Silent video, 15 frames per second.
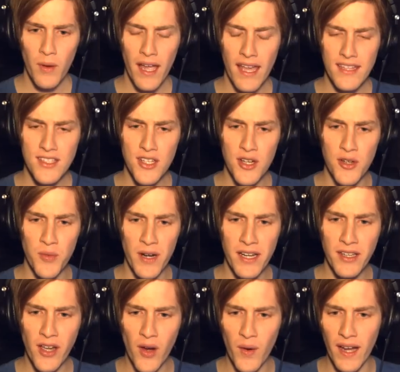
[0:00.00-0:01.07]
Wait, dude, where are
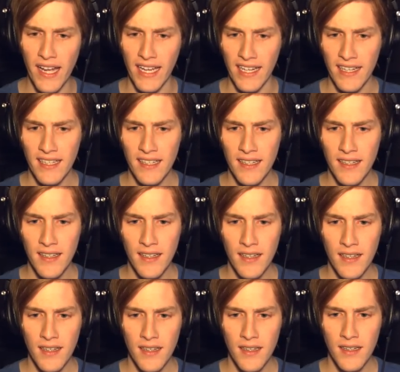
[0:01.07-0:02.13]
you going? Oh
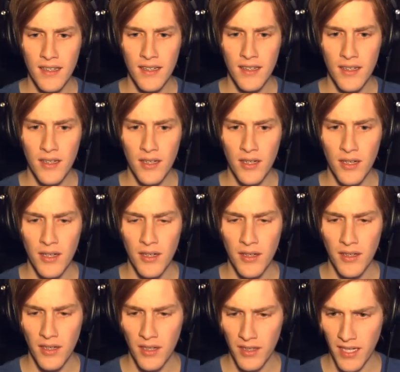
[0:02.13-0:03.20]
shit.
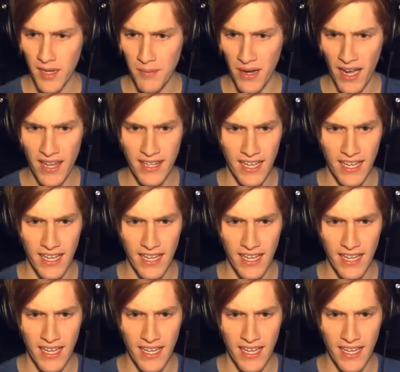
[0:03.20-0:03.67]
Okay, bye